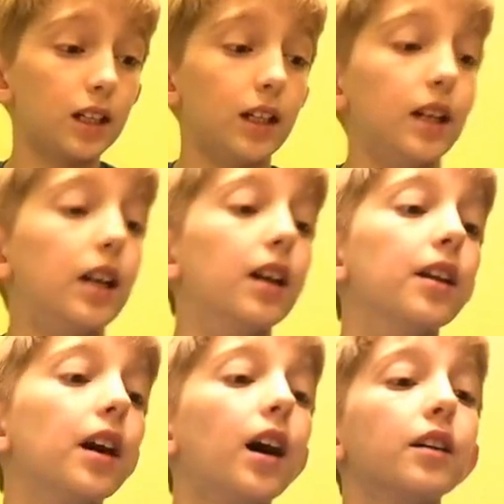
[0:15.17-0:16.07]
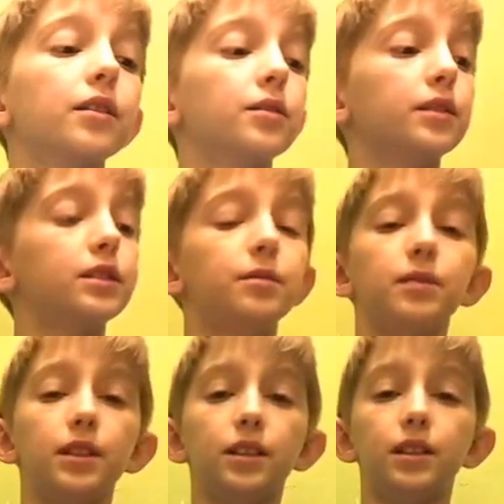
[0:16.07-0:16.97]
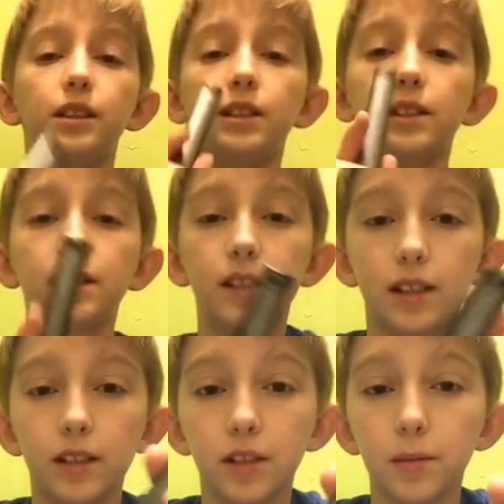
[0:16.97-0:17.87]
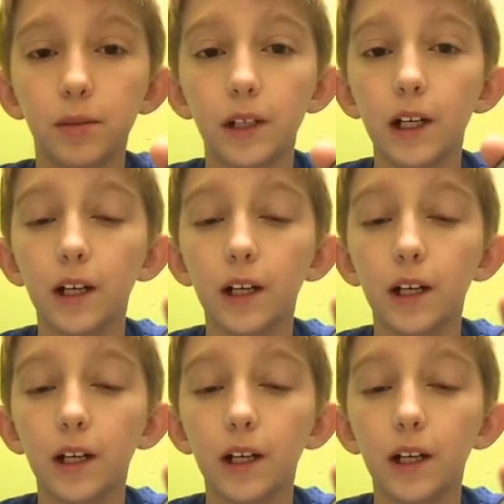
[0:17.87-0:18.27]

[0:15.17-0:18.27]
And I'm going to be, this is the 2.0.